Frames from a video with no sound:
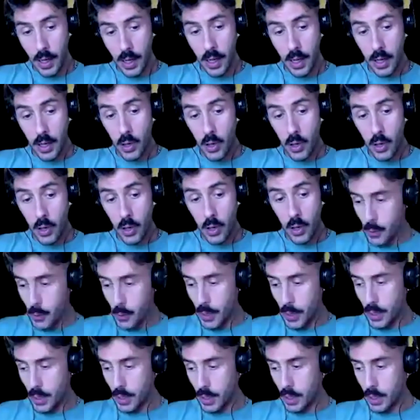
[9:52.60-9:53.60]
crisscross
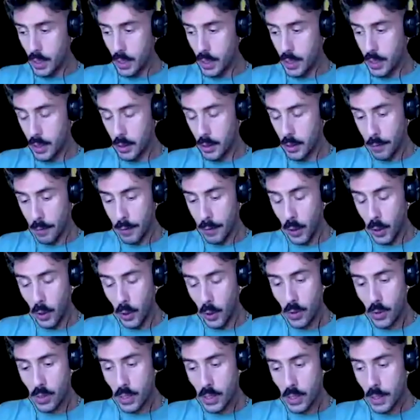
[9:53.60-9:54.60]
between the
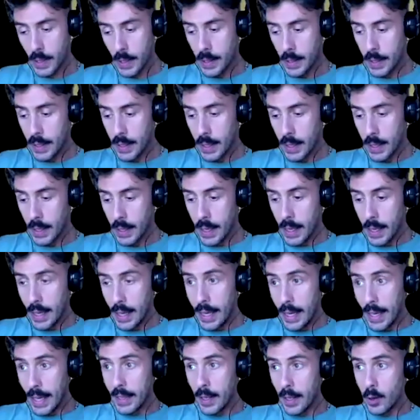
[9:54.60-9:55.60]
flows.
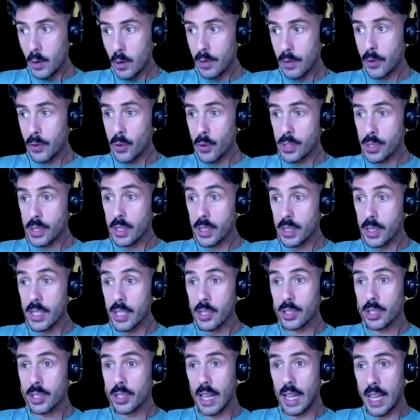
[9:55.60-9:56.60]
And then, of course, the
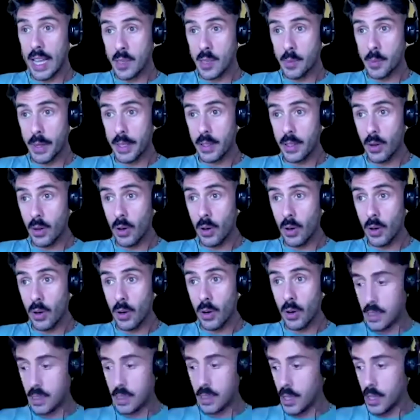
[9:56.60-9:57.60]
digital aspect of the
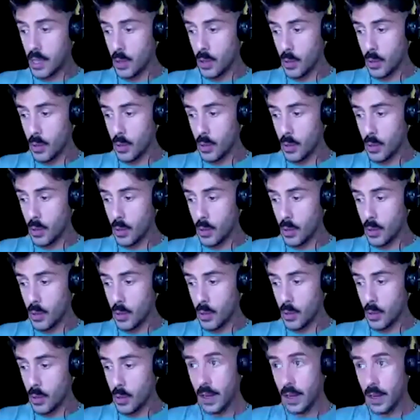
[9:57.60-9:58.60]
experience, the use
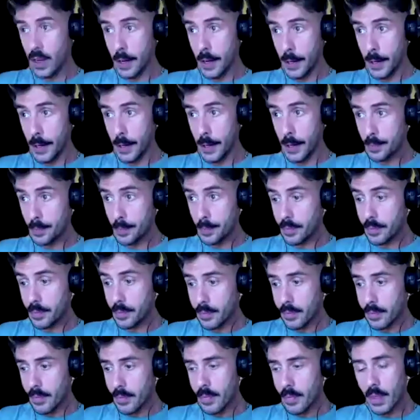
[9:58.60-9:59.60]
of
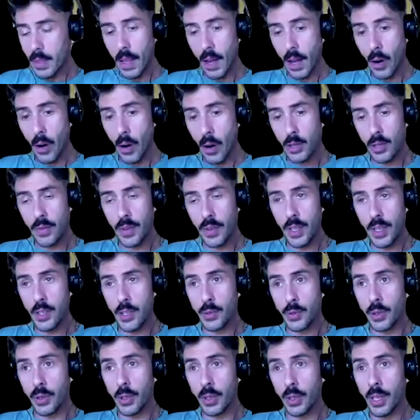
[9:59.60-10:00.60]

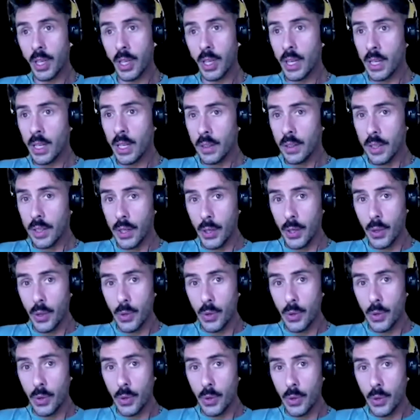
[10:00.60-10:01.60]
audiovisual, the use
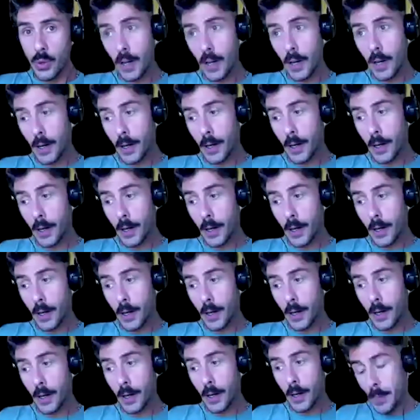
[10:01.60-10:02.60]
of
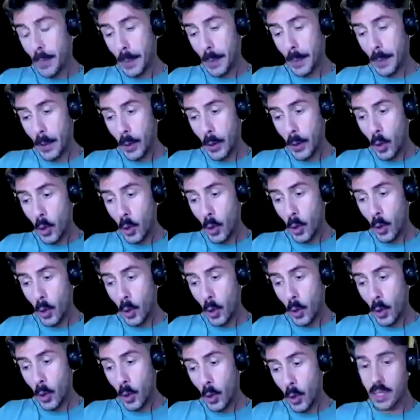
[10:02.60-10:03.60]

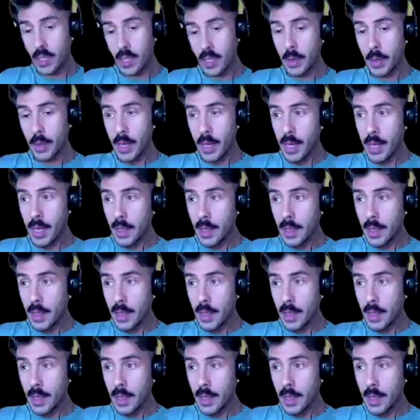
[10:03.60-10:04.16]
computer system,